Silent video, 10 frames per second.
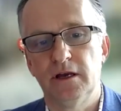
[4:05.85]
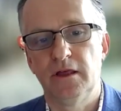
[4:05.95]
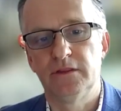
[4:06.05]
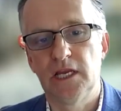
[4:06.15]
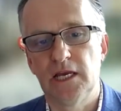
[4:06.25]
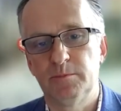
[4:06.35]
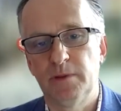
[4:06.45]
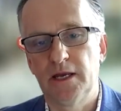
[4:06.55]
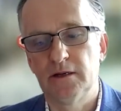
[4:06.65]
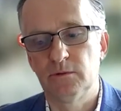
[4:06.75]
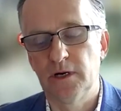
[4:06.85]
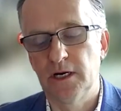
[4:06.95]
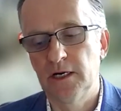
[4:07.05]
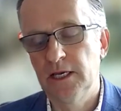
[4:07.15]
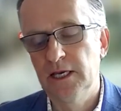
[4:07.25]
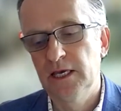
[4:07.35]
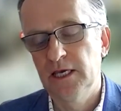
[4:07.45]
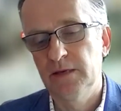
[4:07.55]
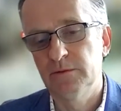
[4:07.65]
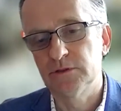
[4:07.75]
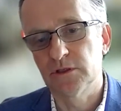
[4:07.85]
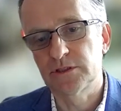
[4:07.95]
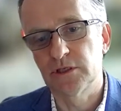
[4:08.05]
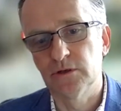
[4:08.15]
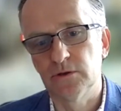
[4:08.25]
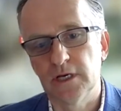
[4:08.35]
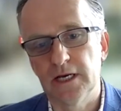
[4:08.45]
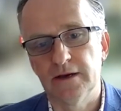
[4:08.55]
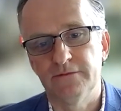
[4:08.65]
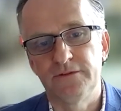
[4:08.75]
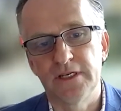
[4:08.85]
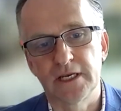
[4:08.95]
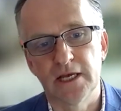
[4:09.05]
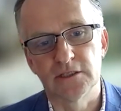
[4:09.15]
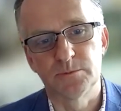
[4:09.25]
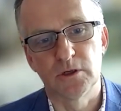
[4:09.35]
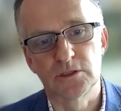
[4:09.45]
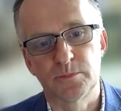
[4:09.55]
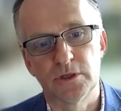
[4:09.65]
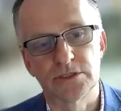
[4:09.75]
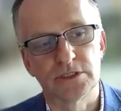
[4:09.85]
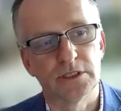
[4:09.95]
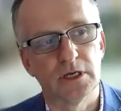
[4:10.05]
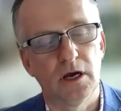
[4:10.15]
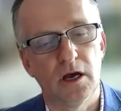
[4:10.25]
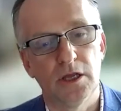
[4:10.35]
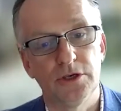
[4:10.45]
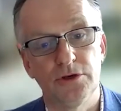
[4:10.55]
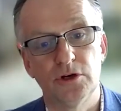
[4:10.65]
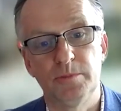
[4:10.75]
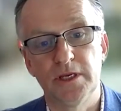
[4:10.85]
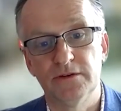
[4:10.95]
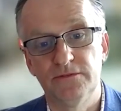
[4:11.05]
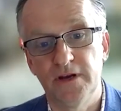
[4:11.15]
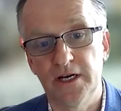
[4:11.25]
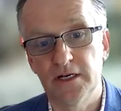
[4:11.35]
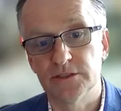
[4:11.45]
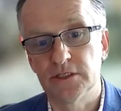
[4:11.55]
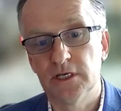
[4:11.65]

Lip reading: on the Labour panel, where he was also Fine Gael spokesperson on European affairs